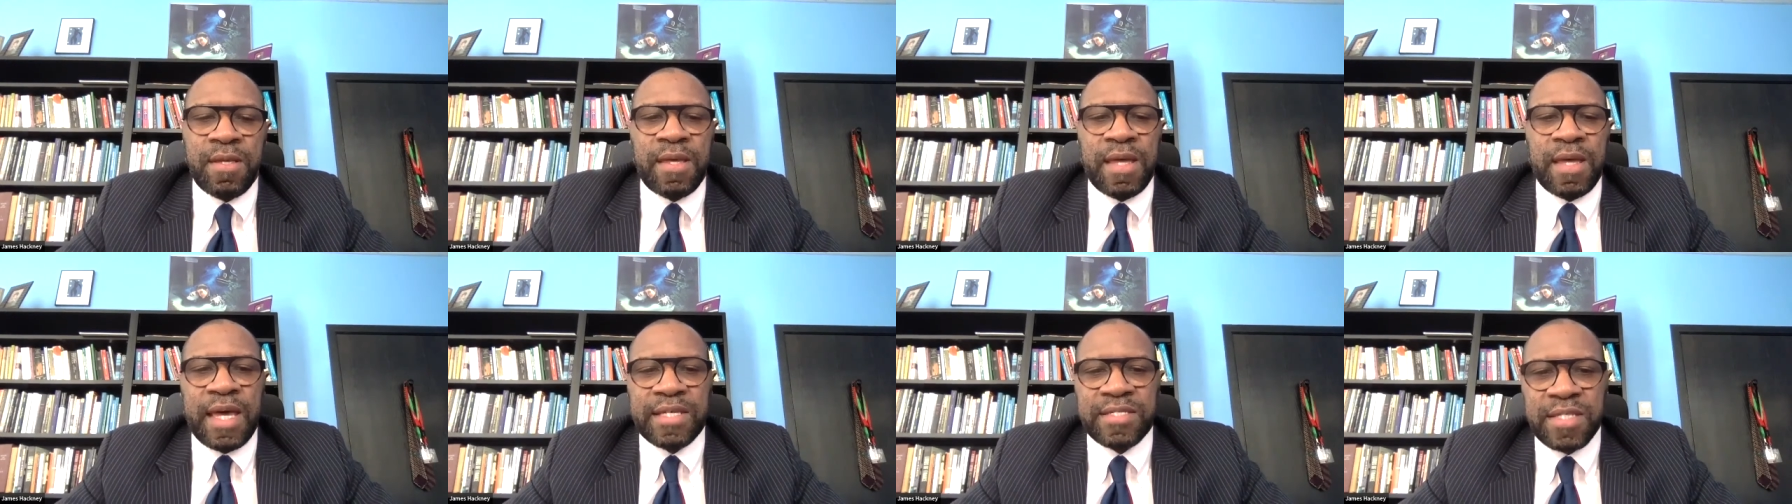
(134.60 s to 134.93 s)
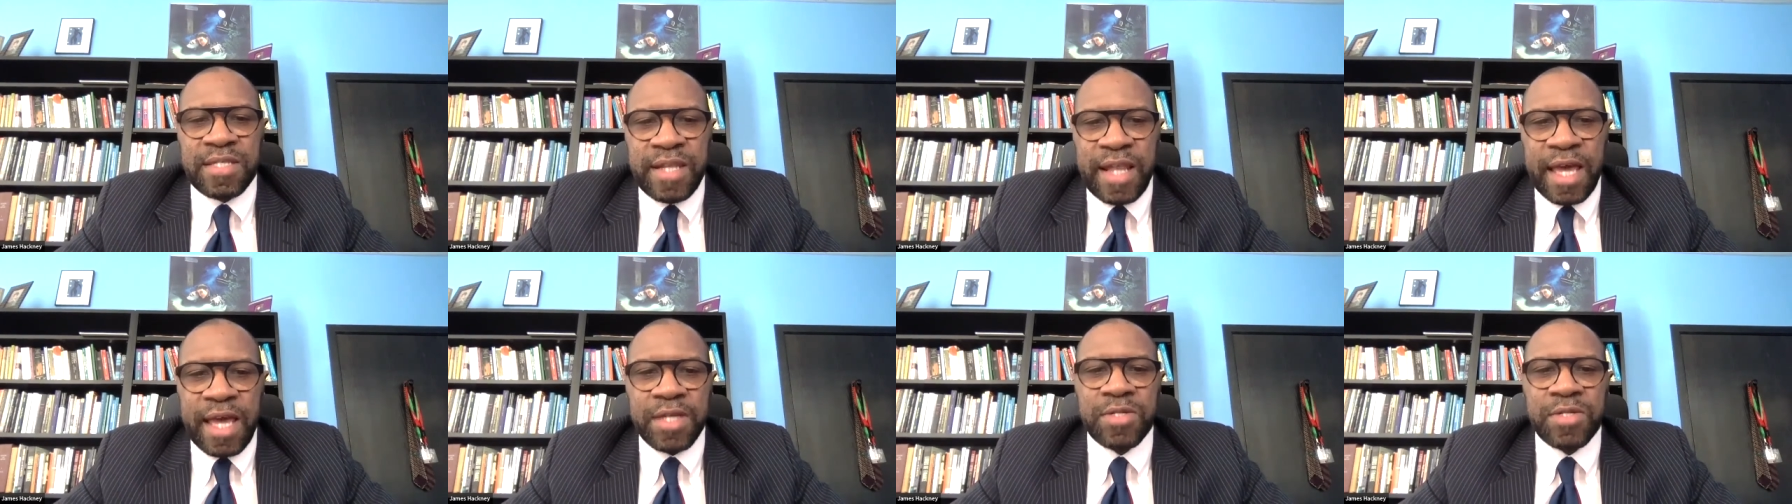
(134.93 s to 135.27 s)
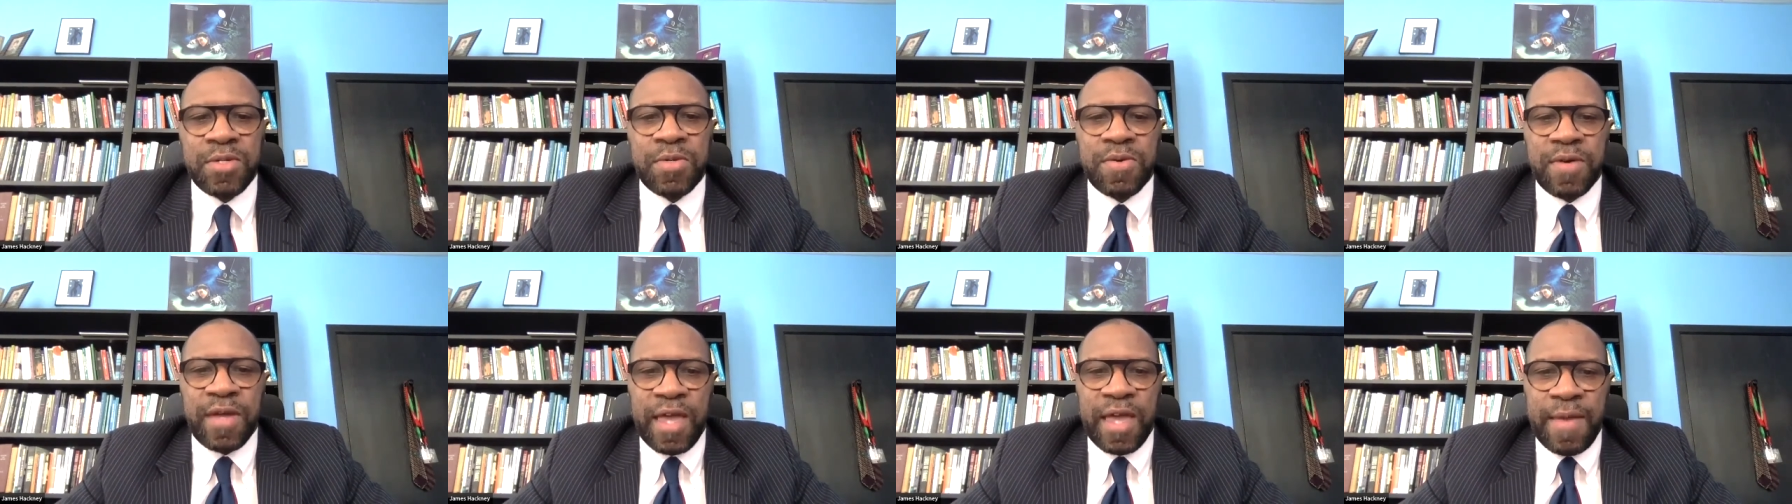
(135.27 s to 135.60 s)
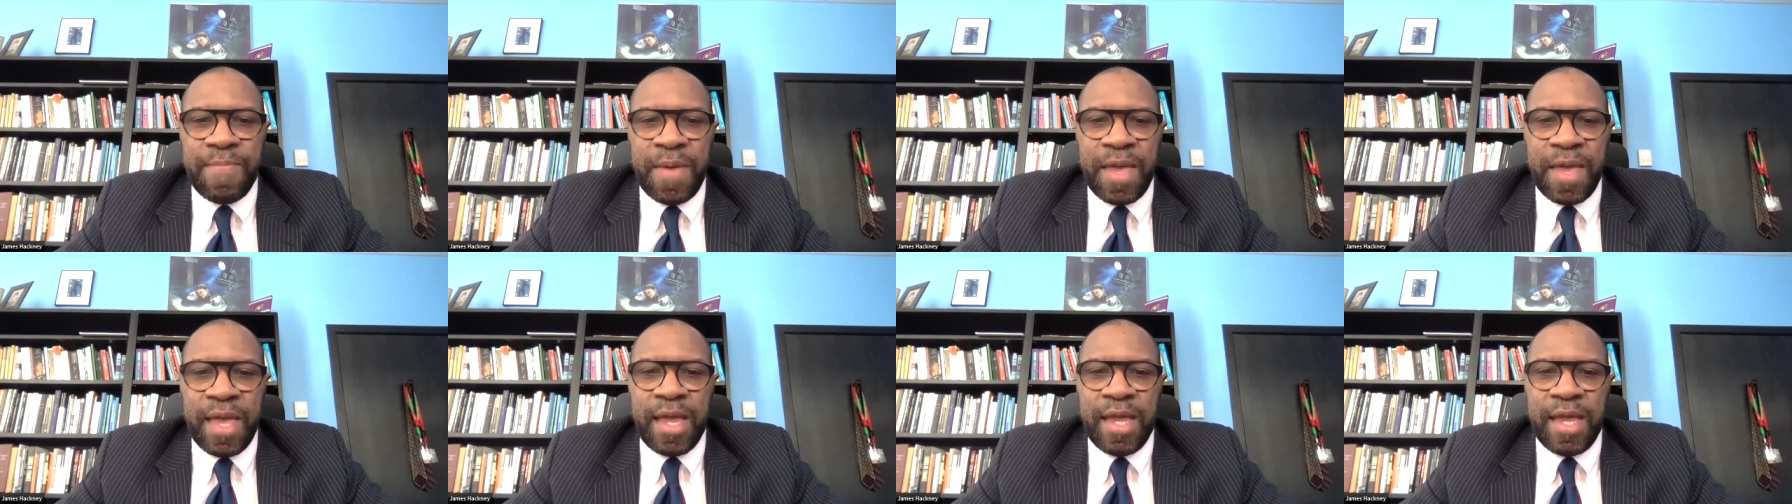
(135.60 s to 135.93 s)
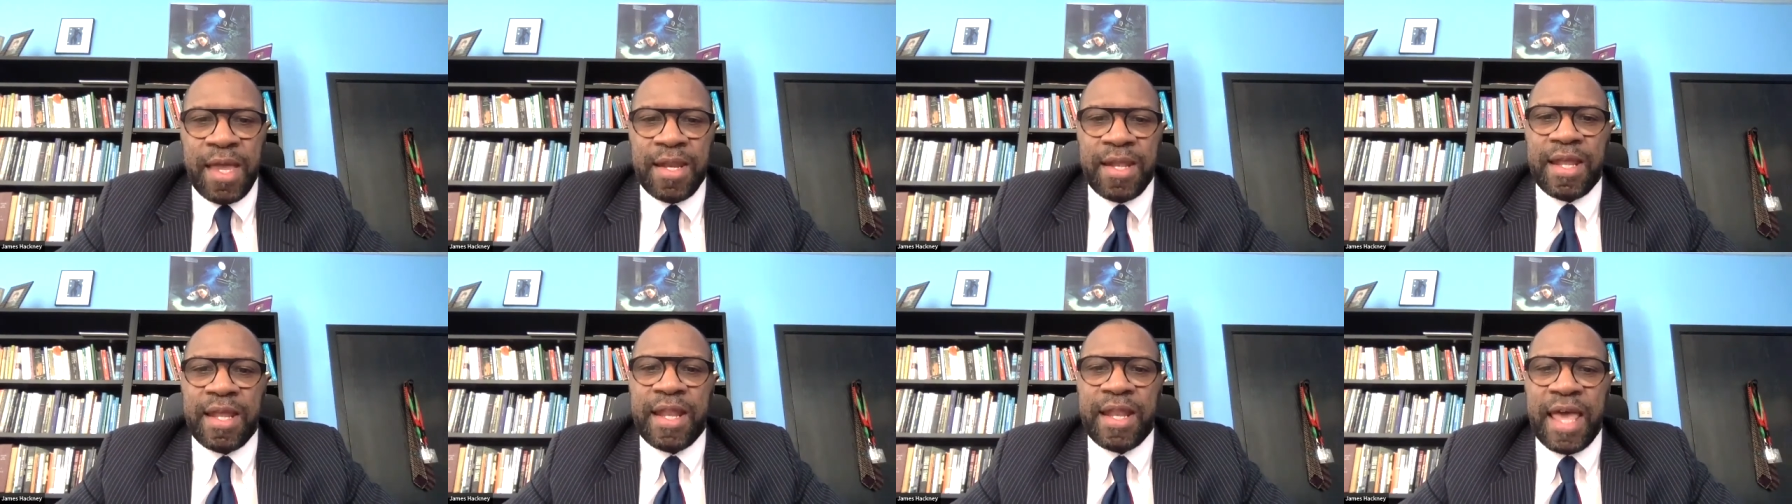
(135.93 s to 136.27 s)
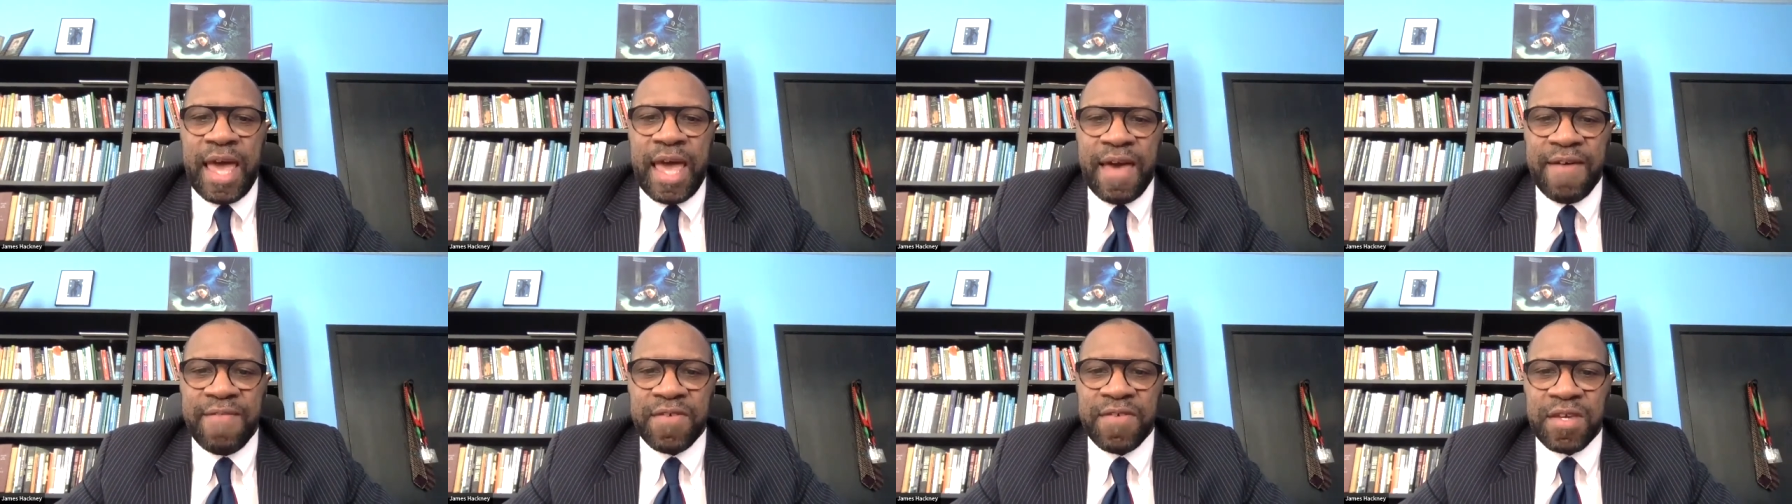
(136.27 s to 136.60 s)
as the National Campaign and
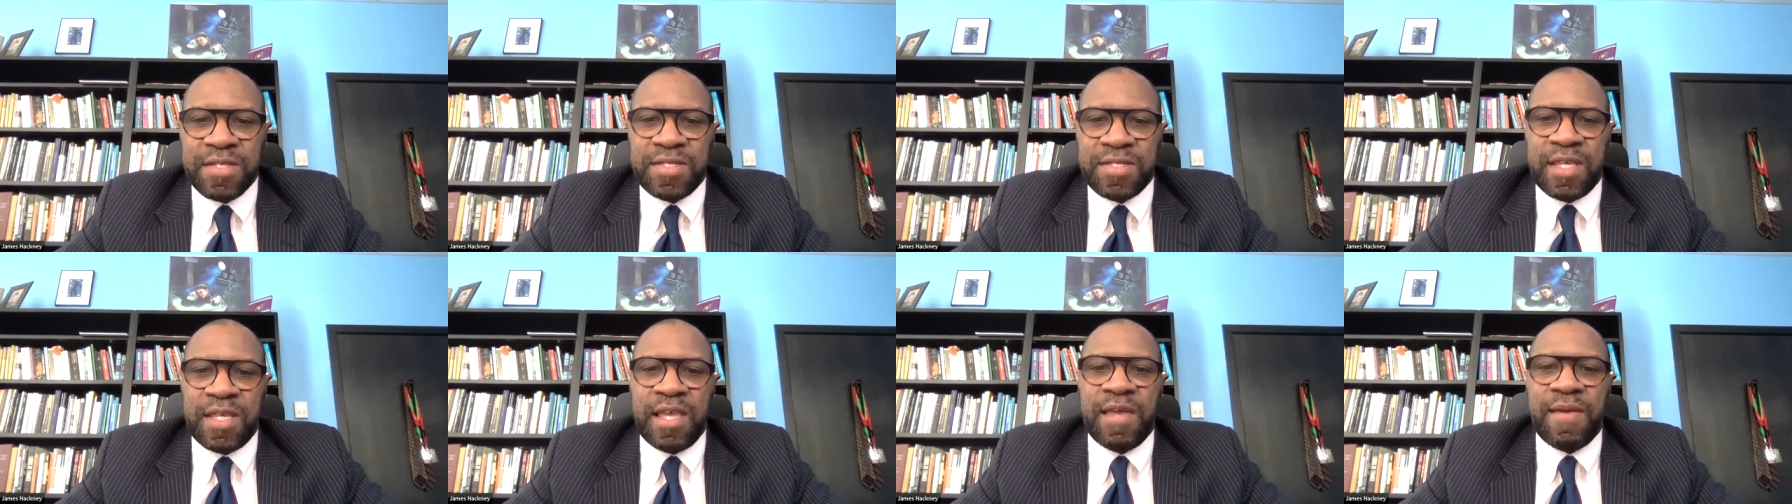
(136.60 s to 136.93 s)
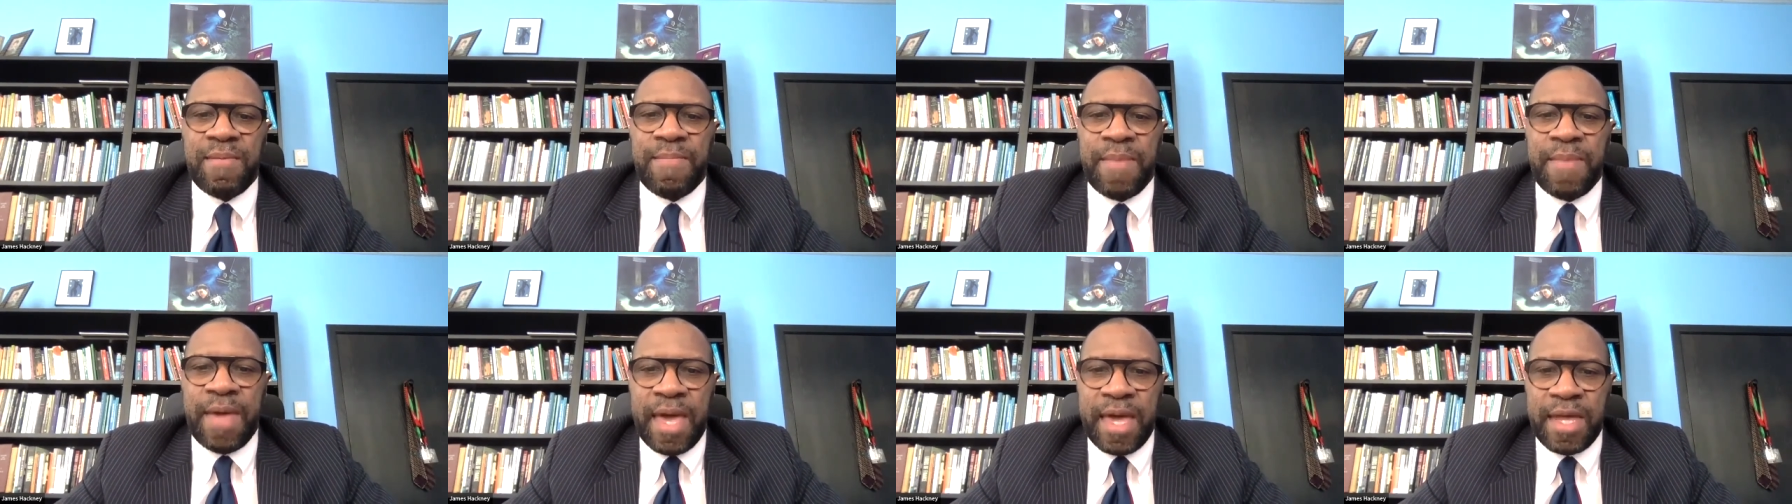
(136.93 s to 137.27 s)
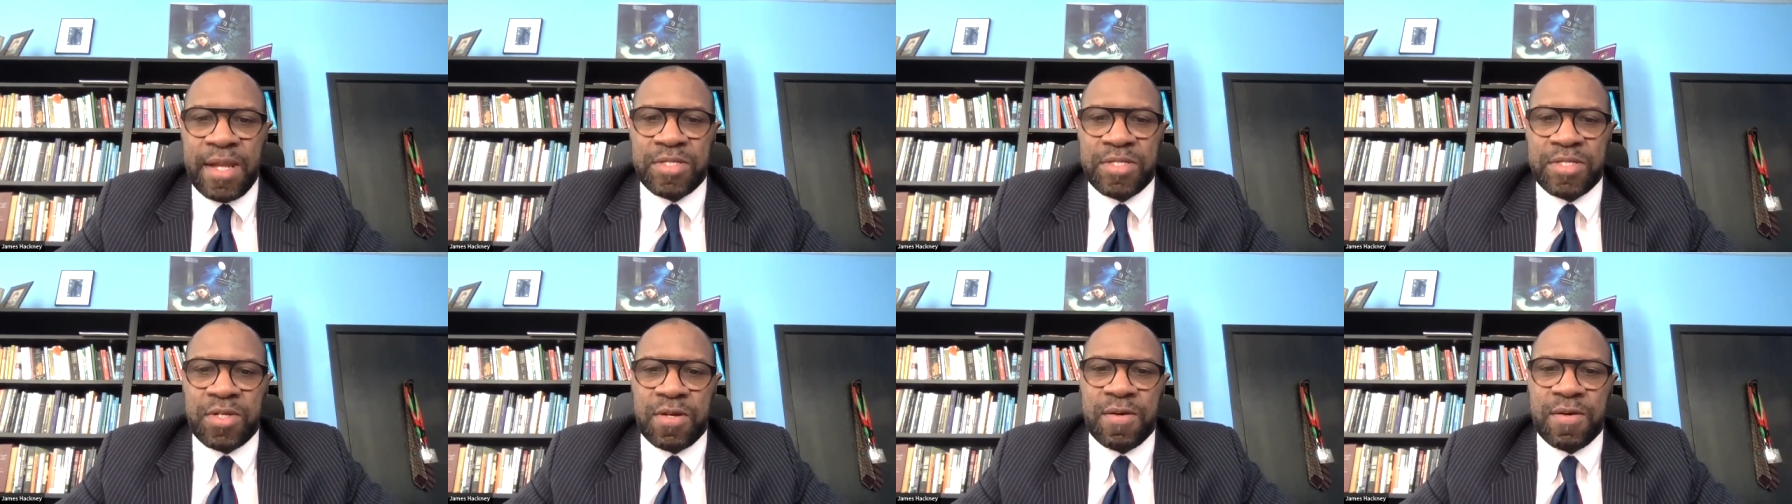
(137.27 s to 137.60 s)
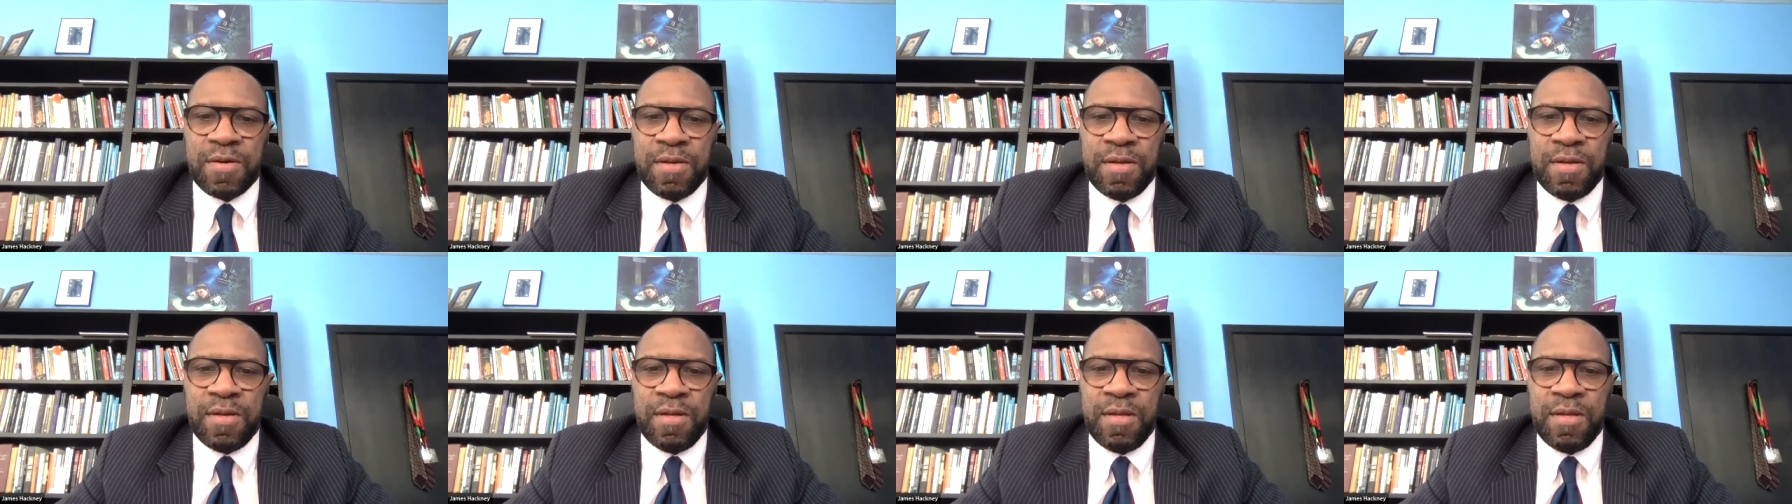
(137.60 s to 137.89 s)
Advocacy Manager